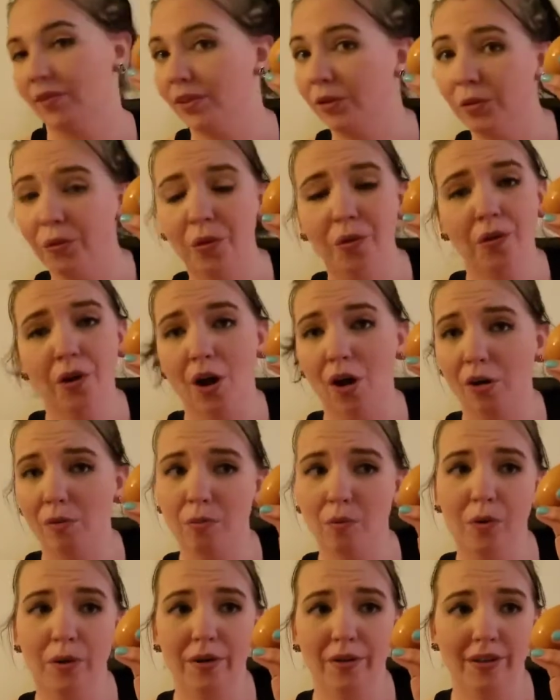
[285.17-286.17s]
Good old
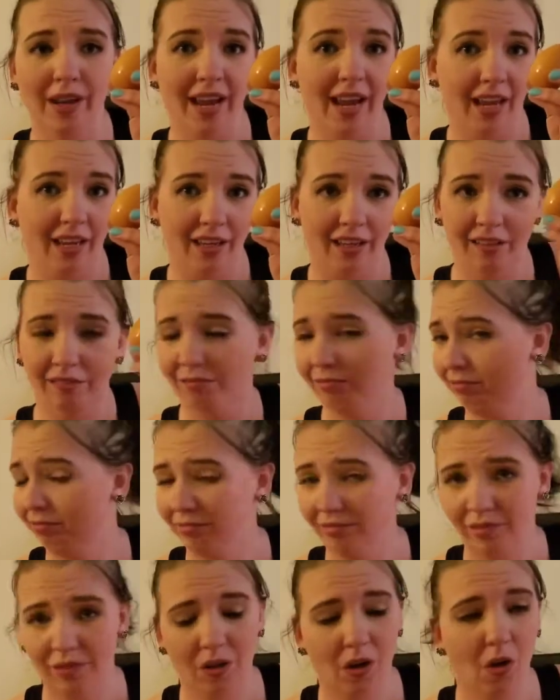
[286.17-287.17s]
hard-boiled egg.
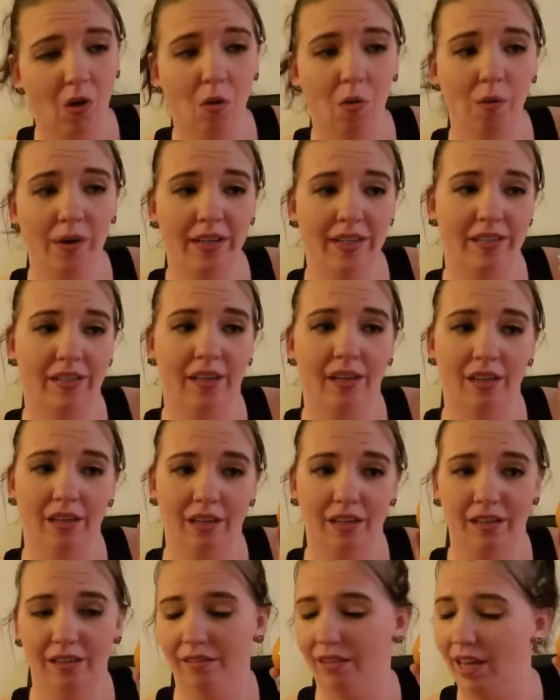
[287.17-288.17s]
Always
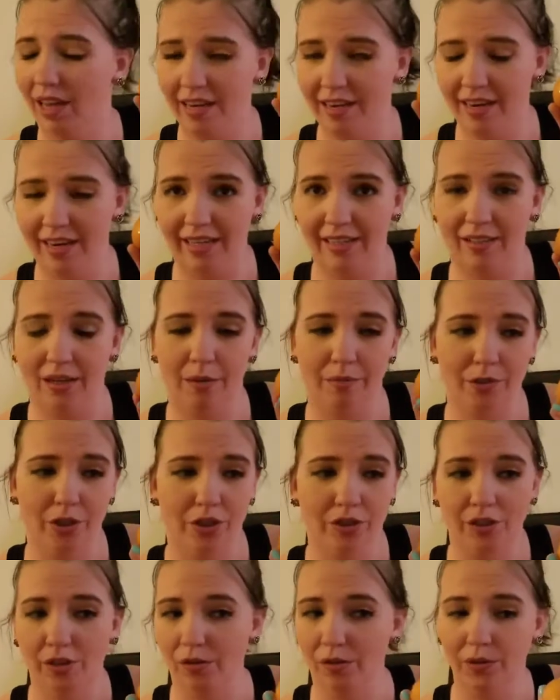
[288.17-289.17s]
a nice
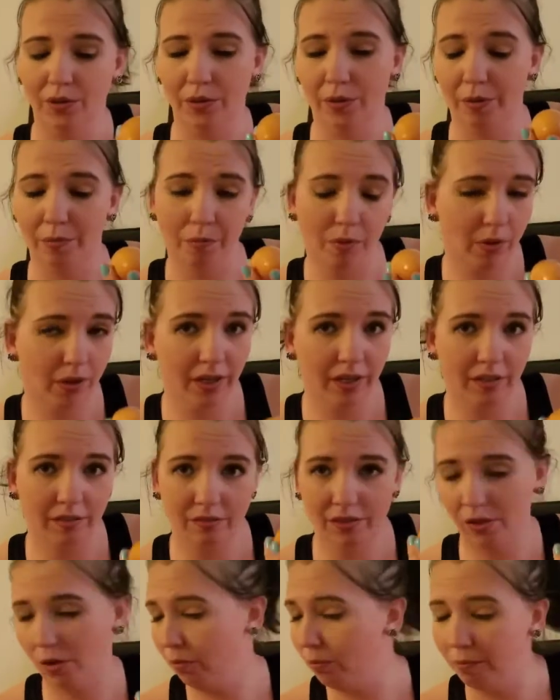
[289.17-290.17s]
option. You know, you can put
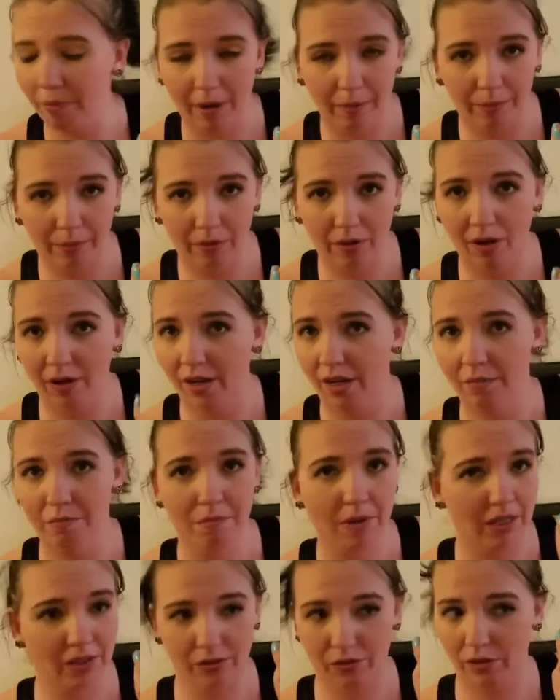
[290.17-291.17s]
salt and pepper on it,
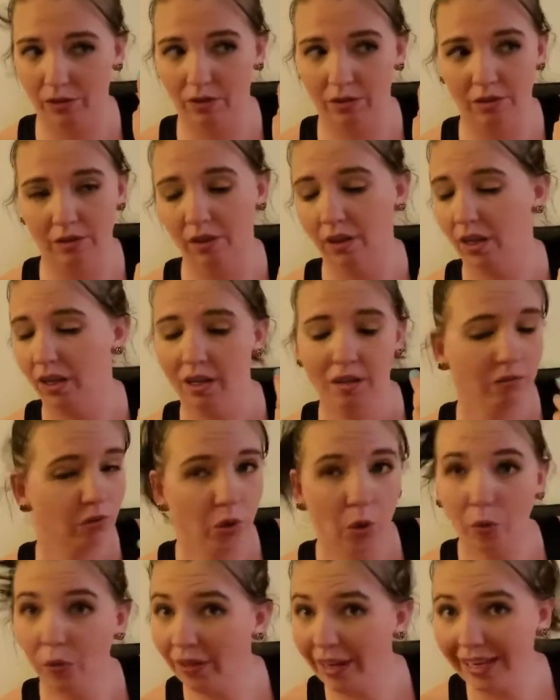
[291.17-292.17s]
mustard.
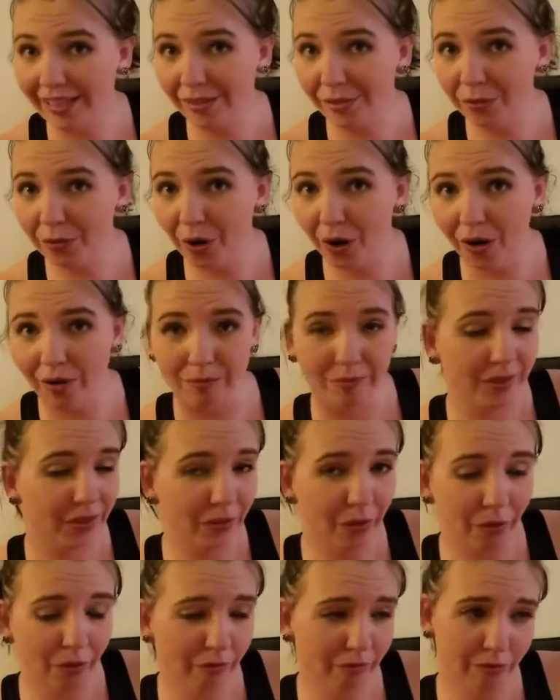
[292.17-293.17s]
Totally has no carbs.
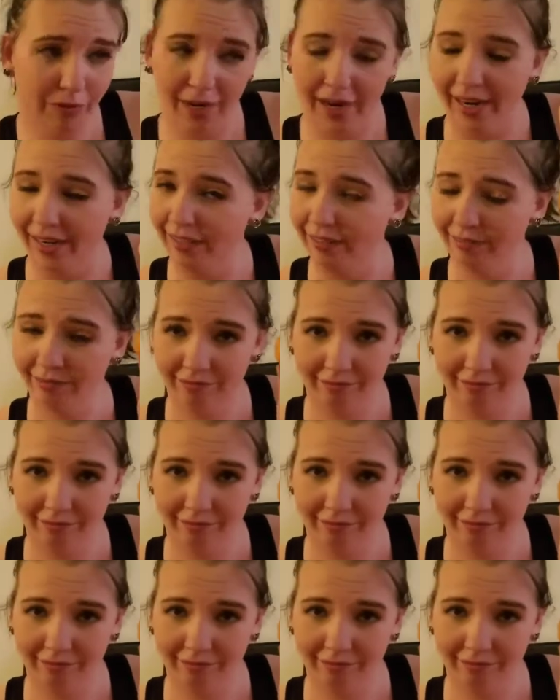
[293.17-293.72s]
Go for it.